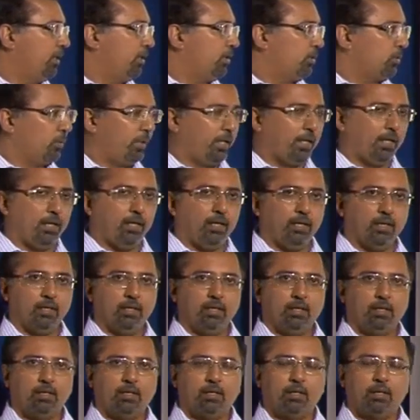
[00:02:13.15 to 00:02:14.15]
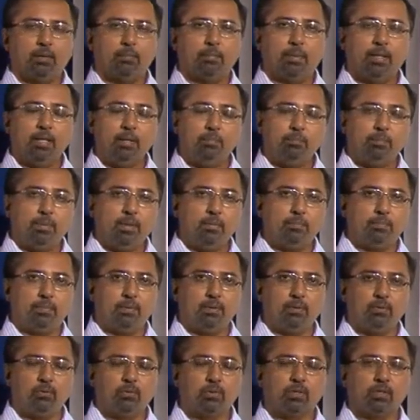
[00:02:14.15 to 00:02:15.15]
Today many
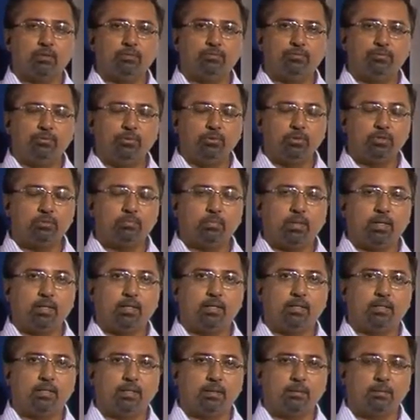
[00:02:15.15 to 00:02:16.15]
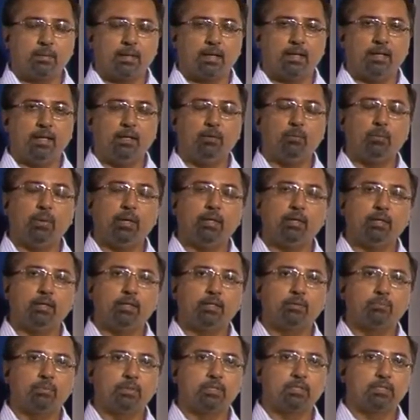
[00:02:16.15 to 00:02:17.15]
people who confuse marketing and equated
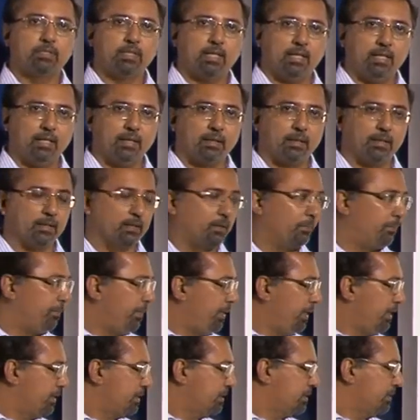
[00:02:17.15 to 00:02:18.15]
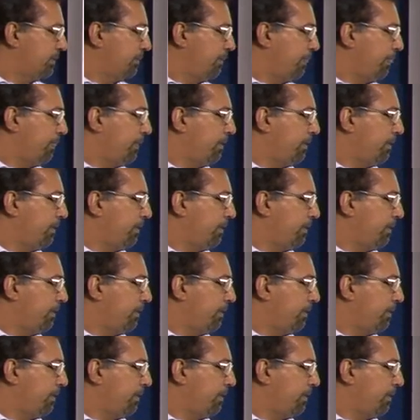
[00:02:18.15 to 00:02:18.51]
it with selling in the past